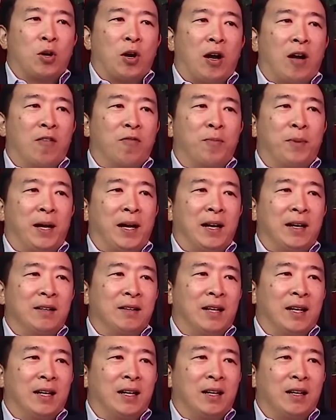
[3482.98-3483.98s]
off by
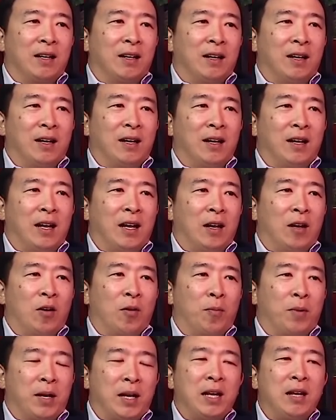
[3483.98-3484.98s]
like uh, and
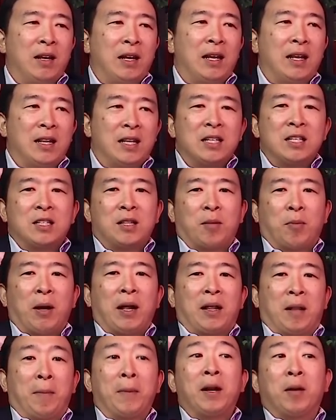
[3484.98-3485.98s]
but e- this is the, probably
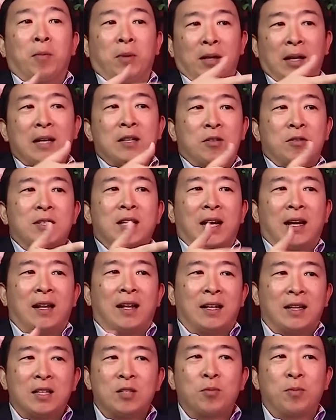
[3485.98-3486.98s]
the minimal, as you say.
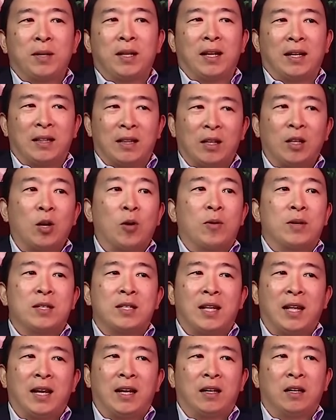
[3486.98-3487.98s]
Like this would be like the lowest
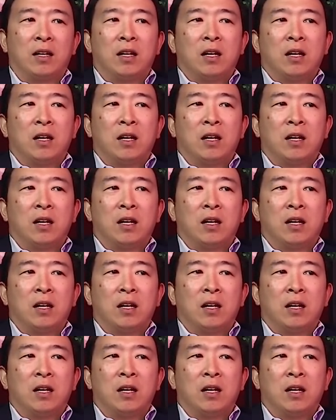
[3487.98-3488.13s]
thing.